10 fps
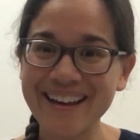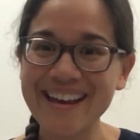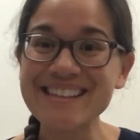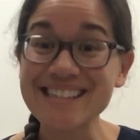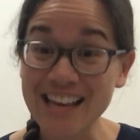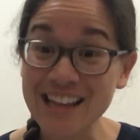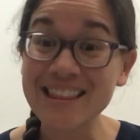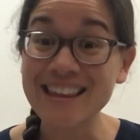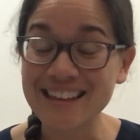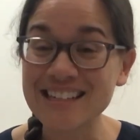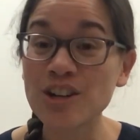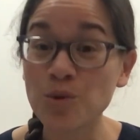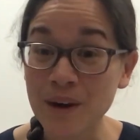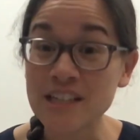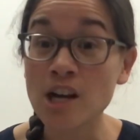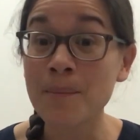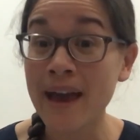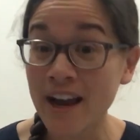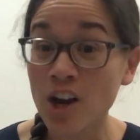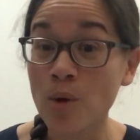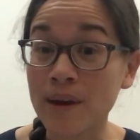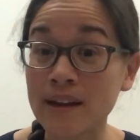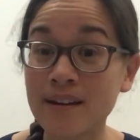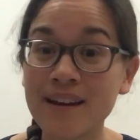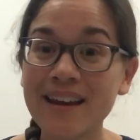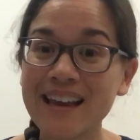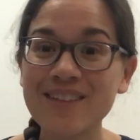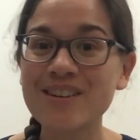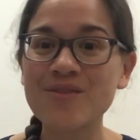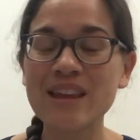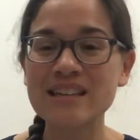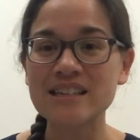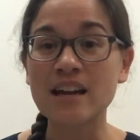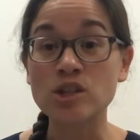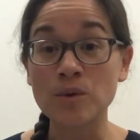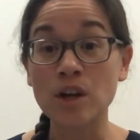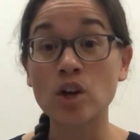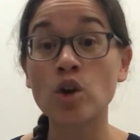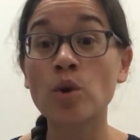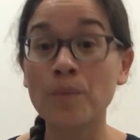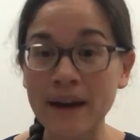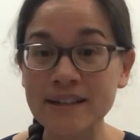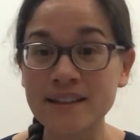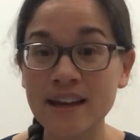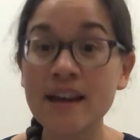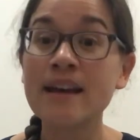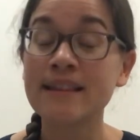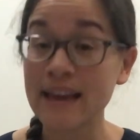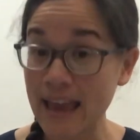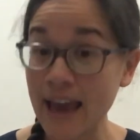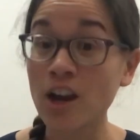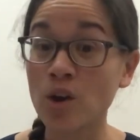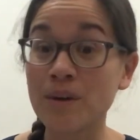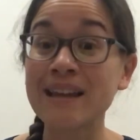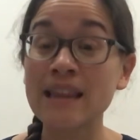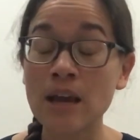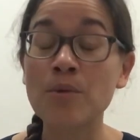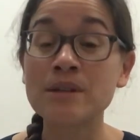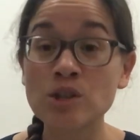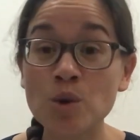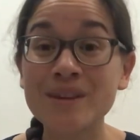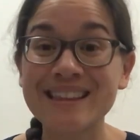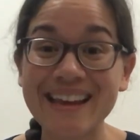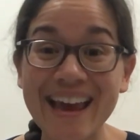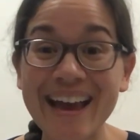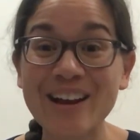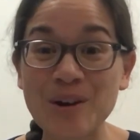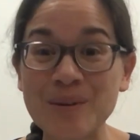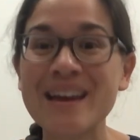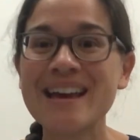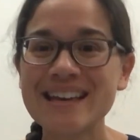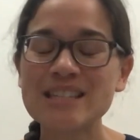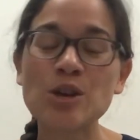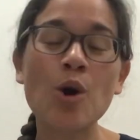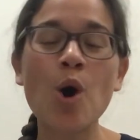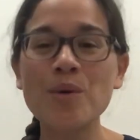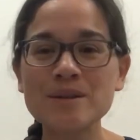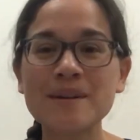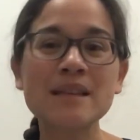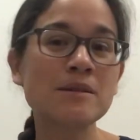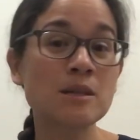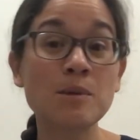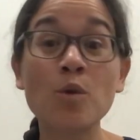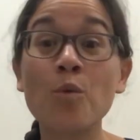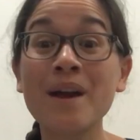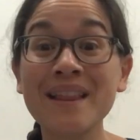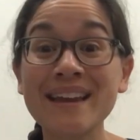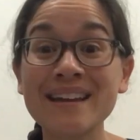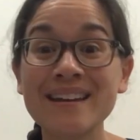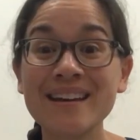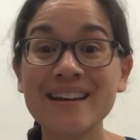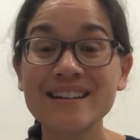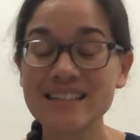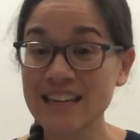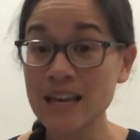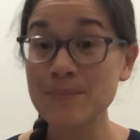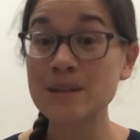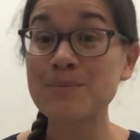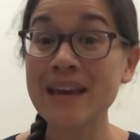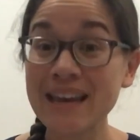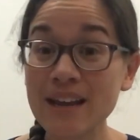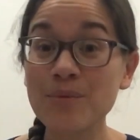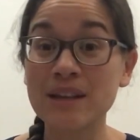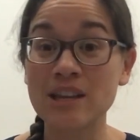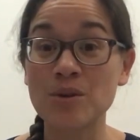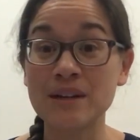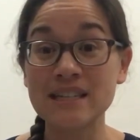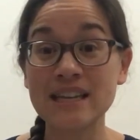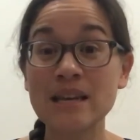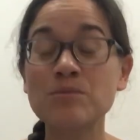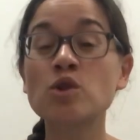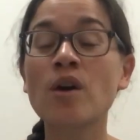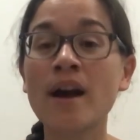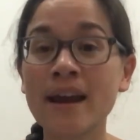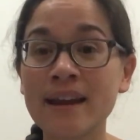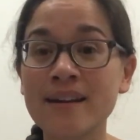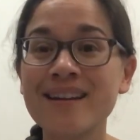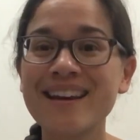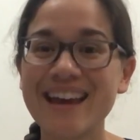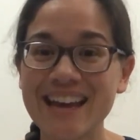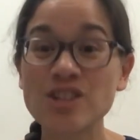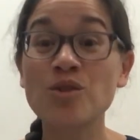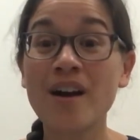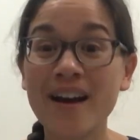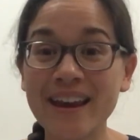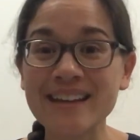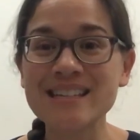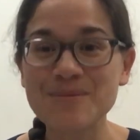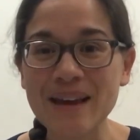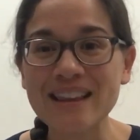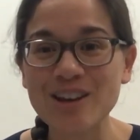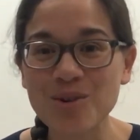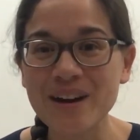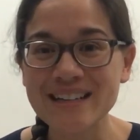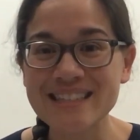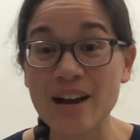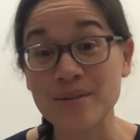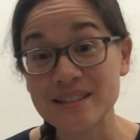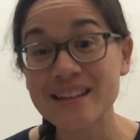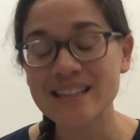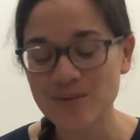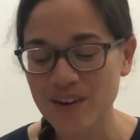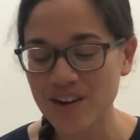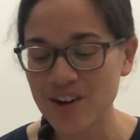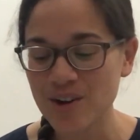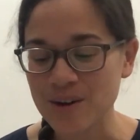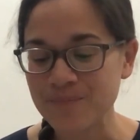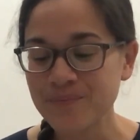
And say that they did a great job echoing. Even if they did not do it correctly, they echoed, and it was good that they echoed. So you always want them to be willing to keep speaking with you and to keep trying and trying to make the correct sound. So that's very good.